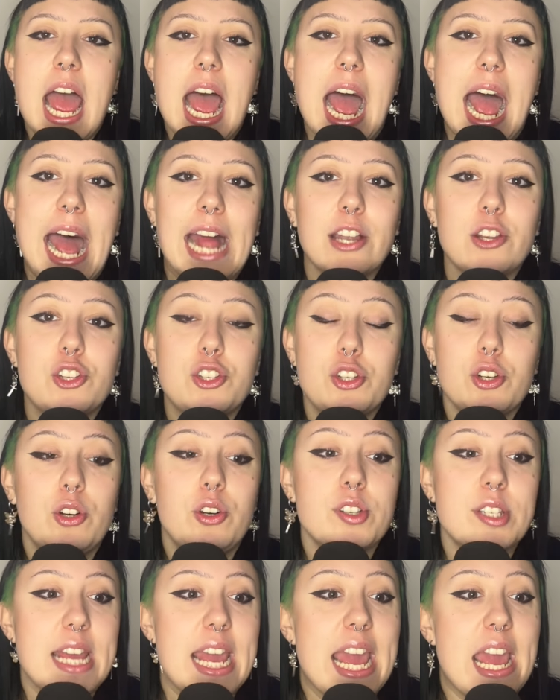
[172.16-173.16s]
and
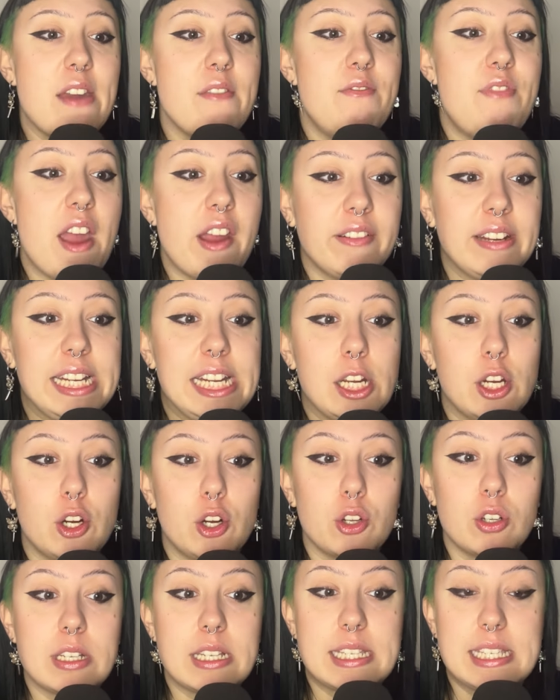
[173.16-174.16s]
showed a very
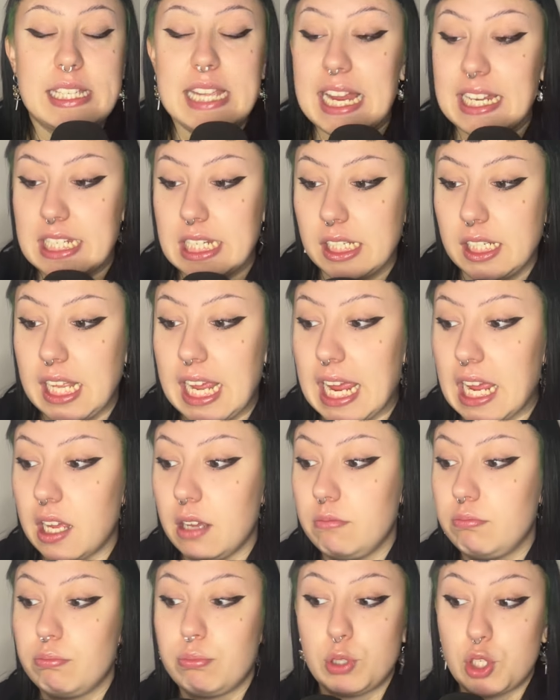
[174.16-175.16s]

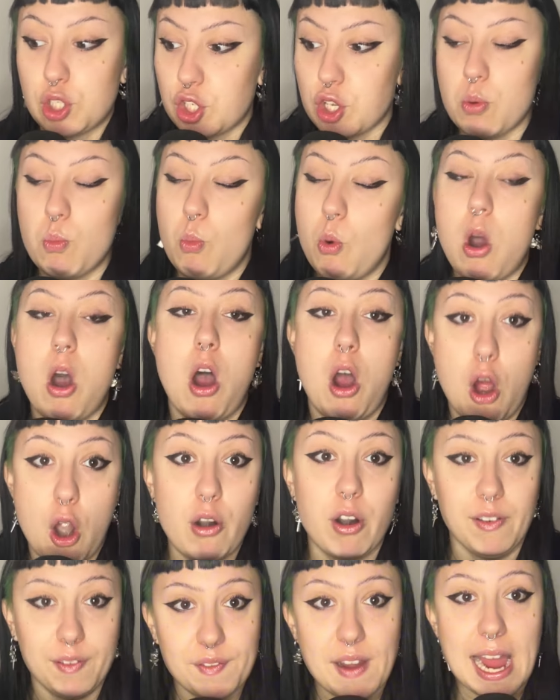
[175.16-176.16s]
unsettling, somewhat
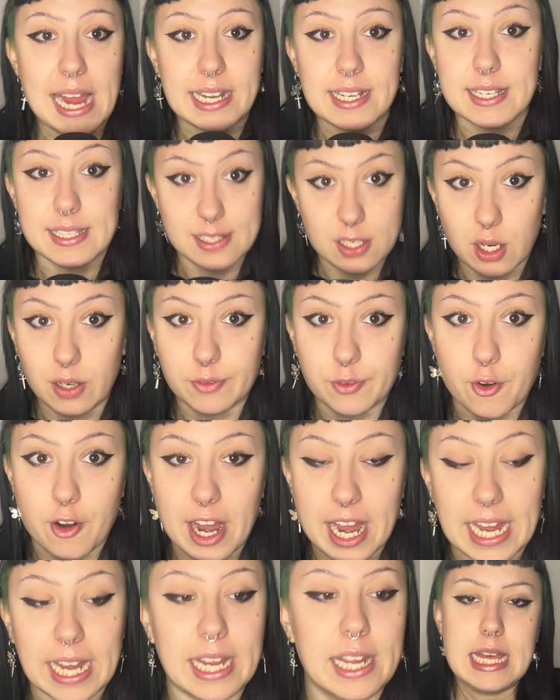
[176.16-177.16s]
horrifying
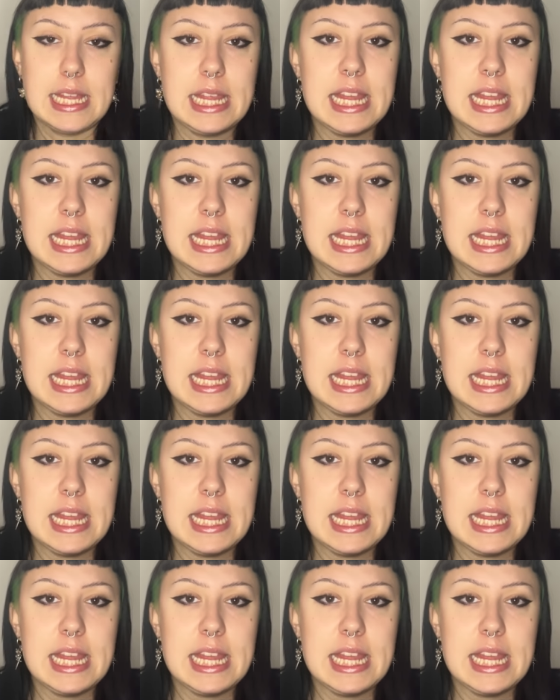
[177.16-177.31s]
discovery.